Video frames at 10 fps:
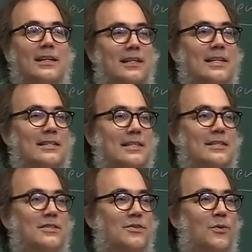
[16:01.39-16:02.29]
This
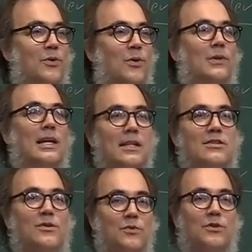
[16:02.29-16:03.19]
is the so-called
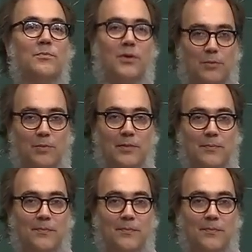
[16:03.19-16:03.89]
Hill's lunar problem.